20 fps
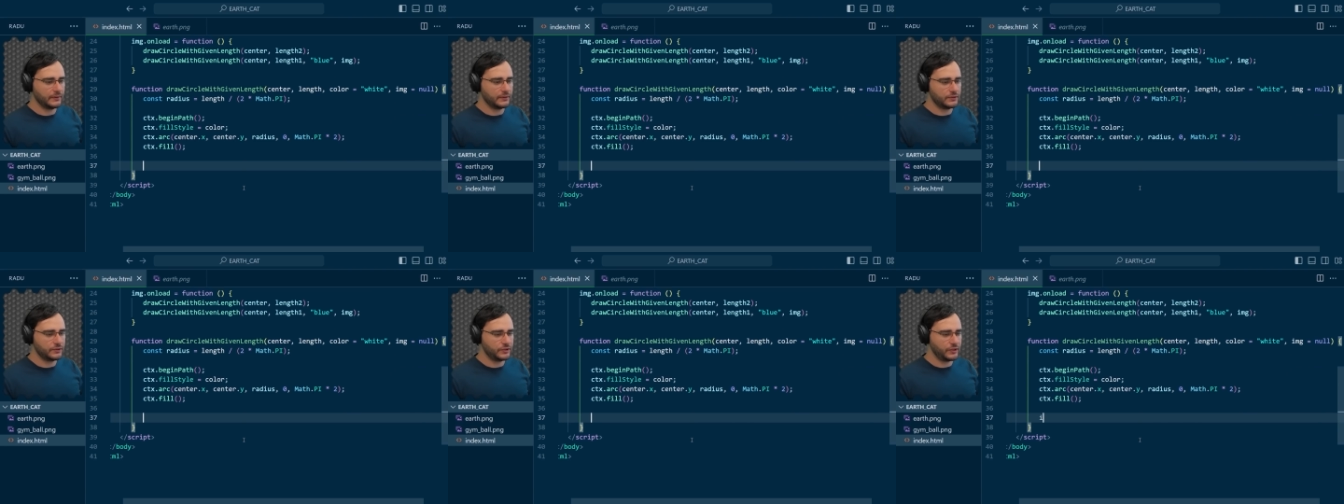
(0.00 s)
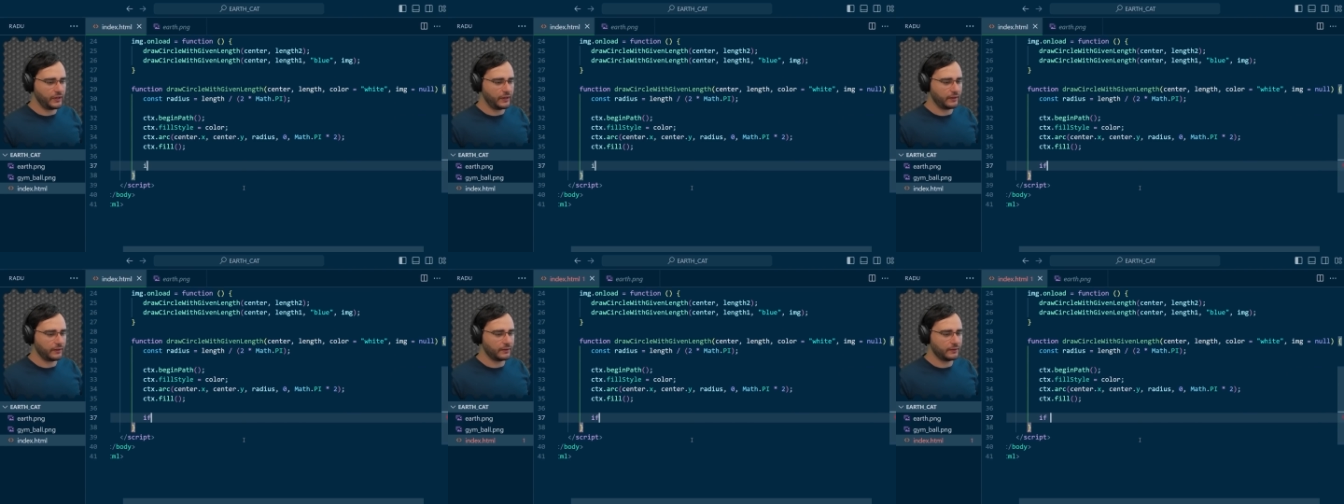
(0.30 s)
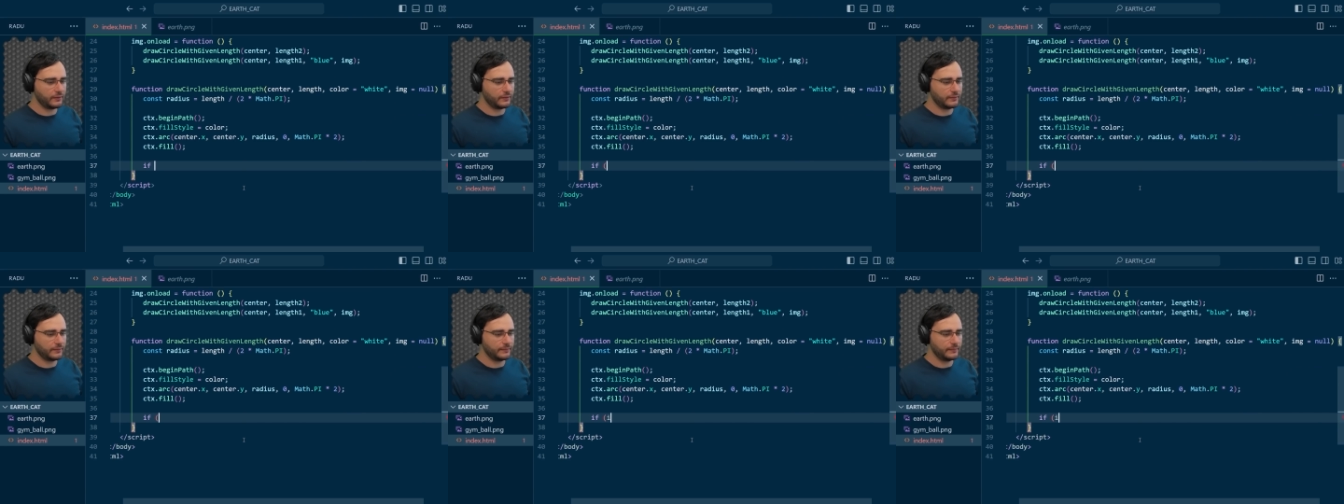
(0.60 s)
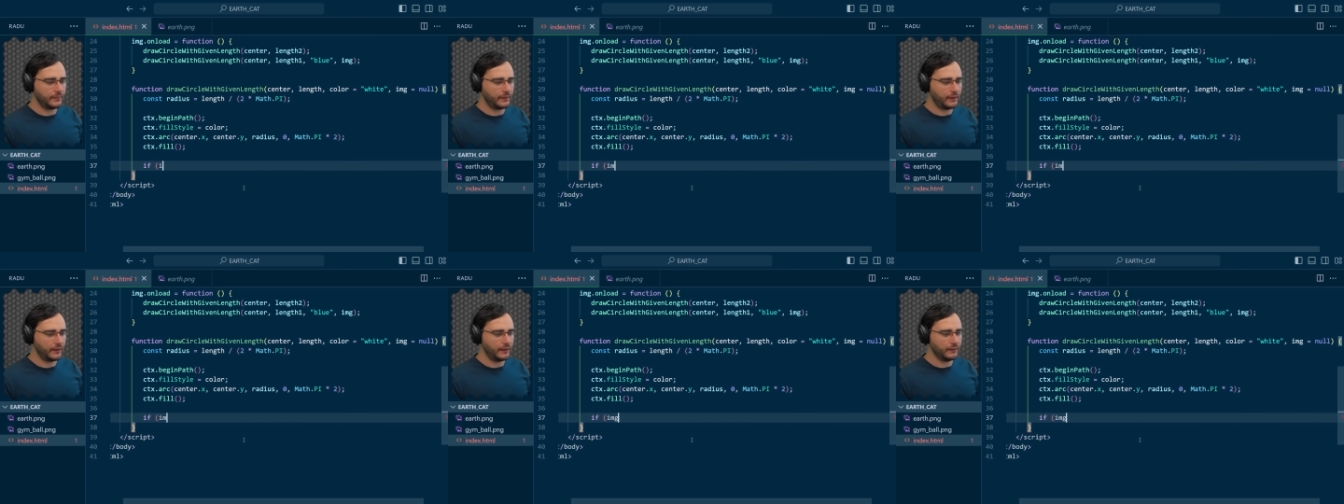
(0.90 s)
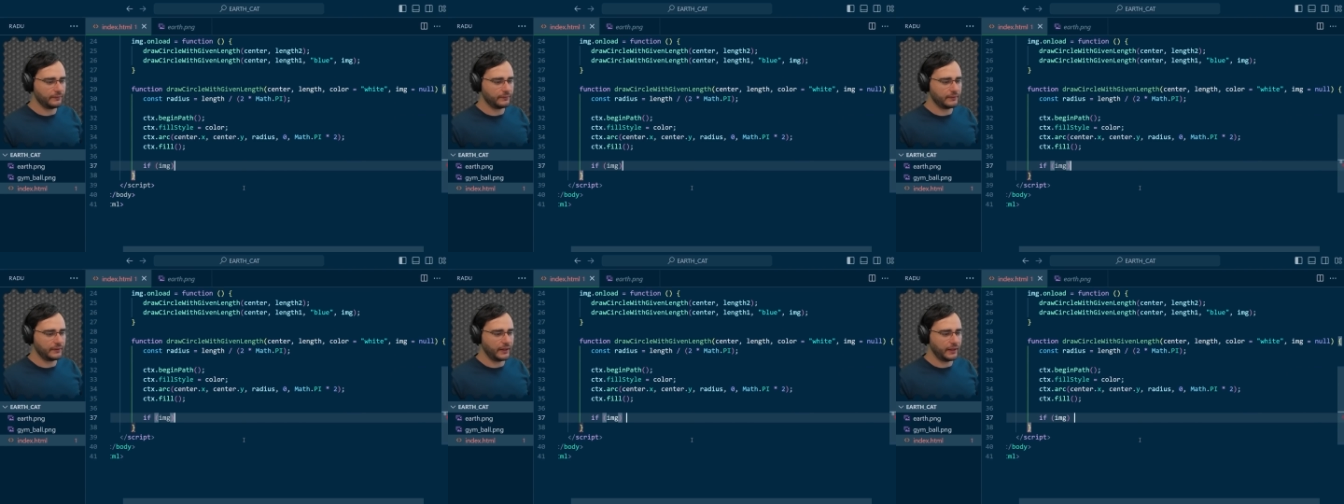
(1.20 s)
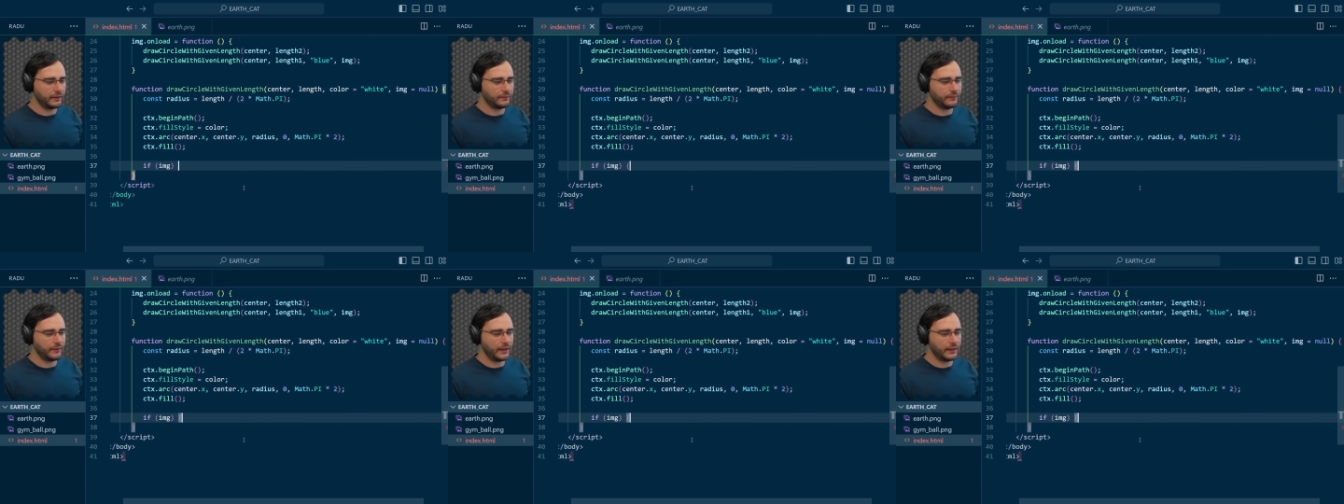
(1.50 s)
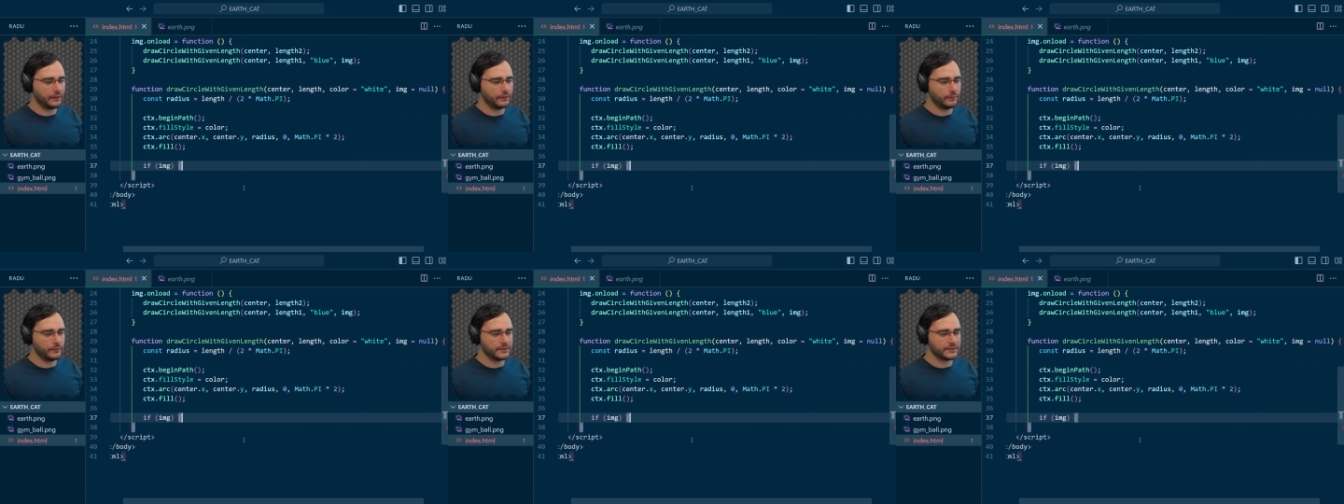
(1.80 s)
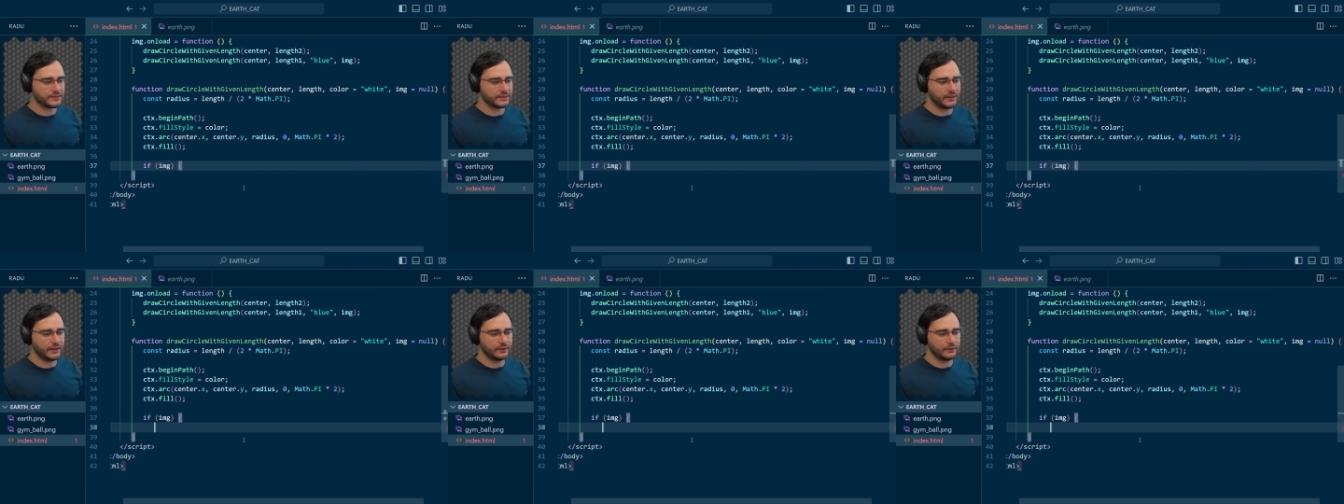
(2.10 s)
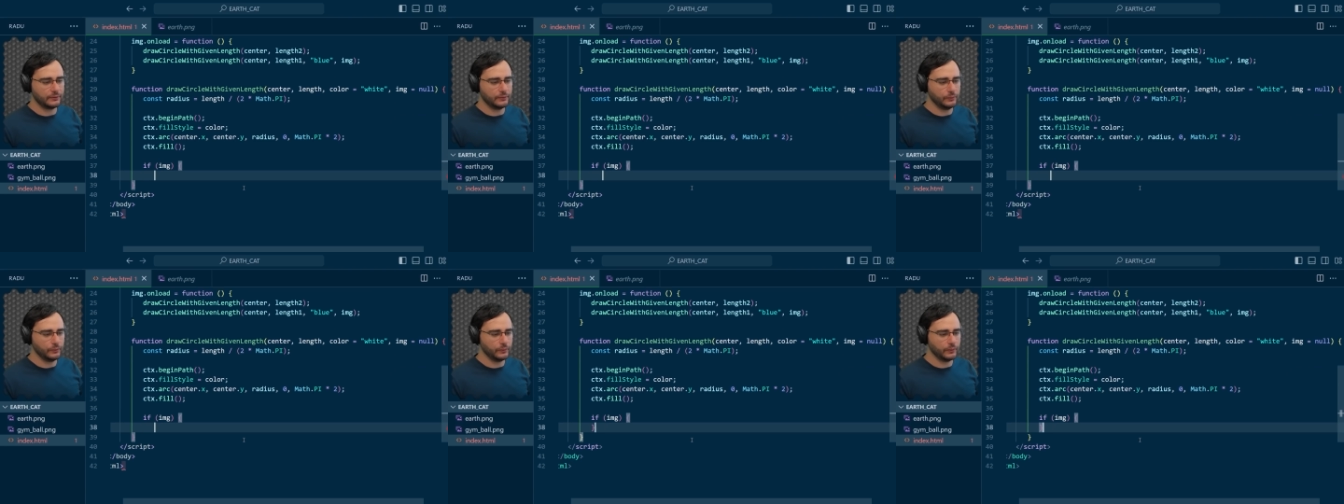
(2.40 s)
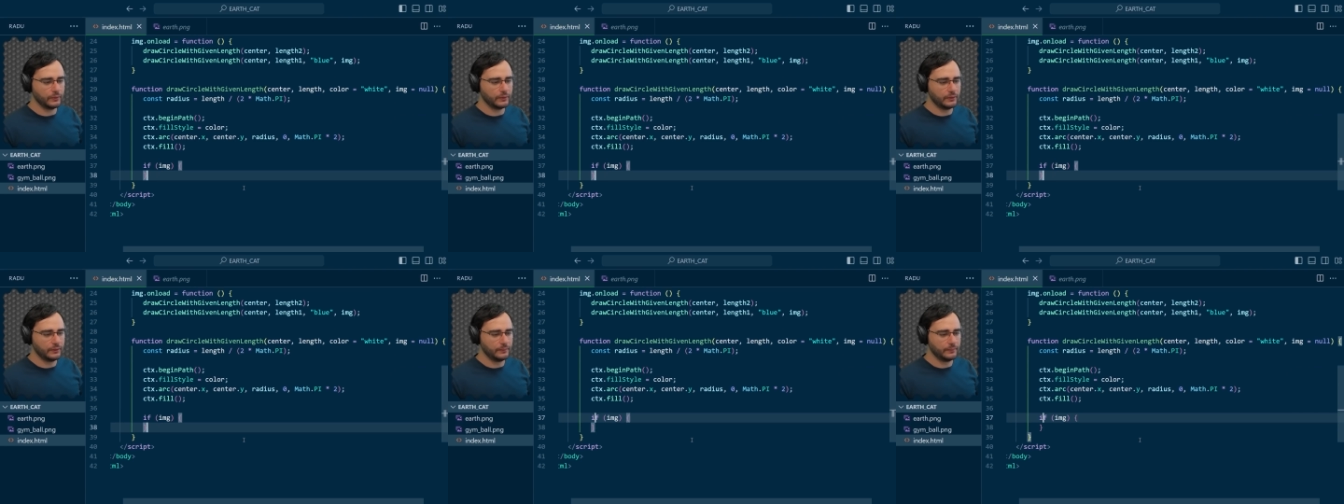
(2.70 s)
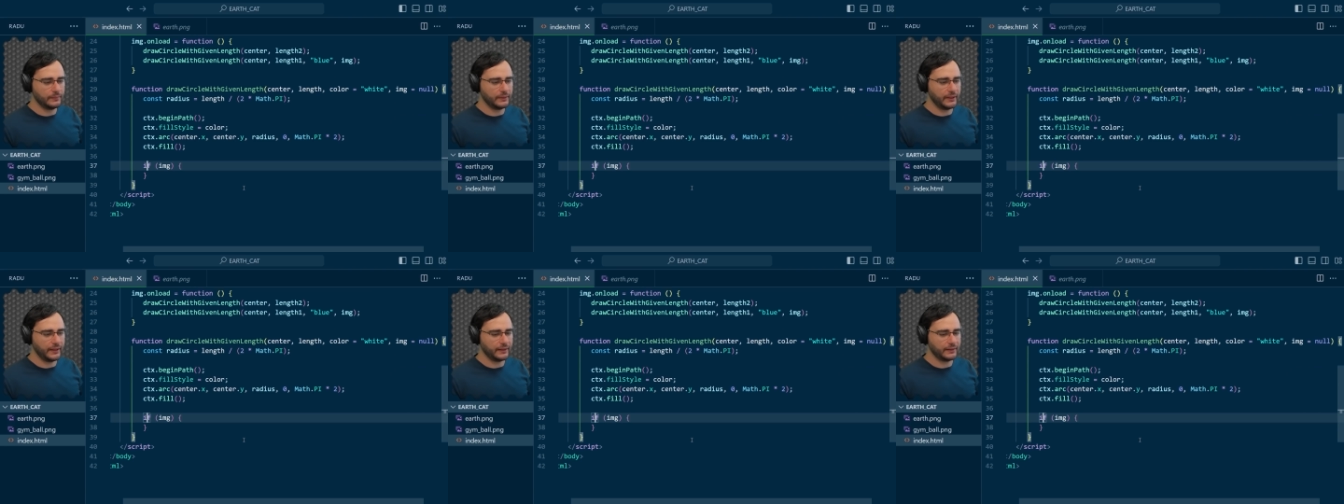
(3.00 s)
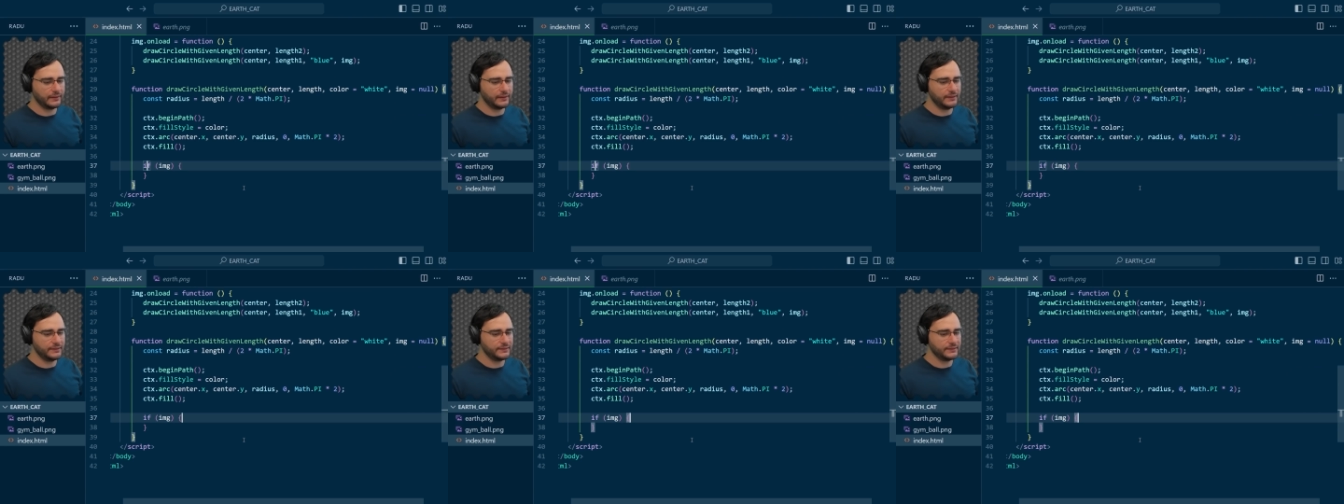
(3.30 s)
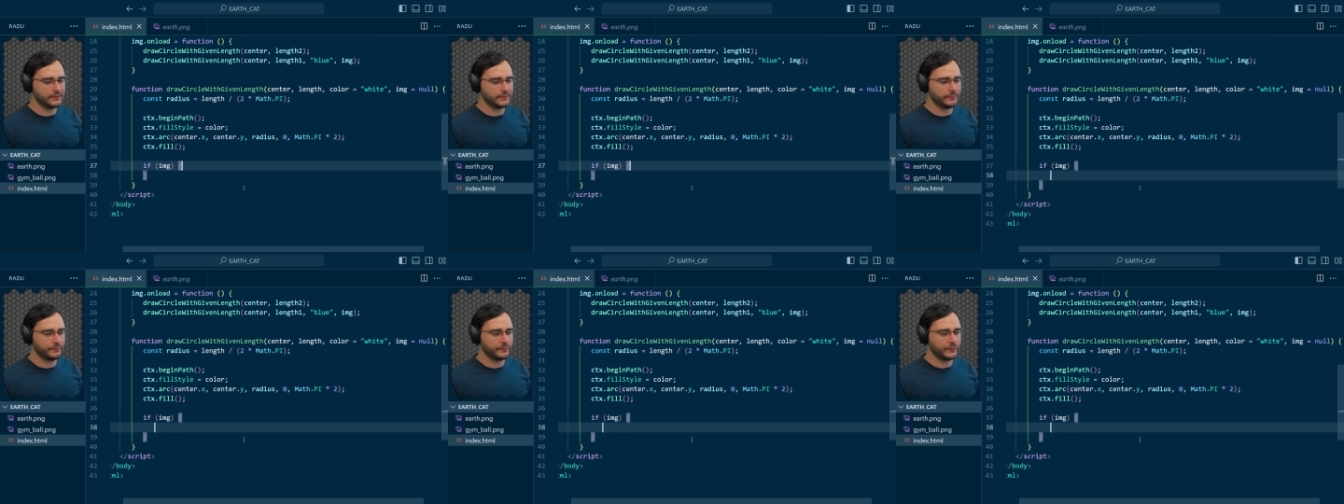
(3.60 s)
check if that value is not null, like this.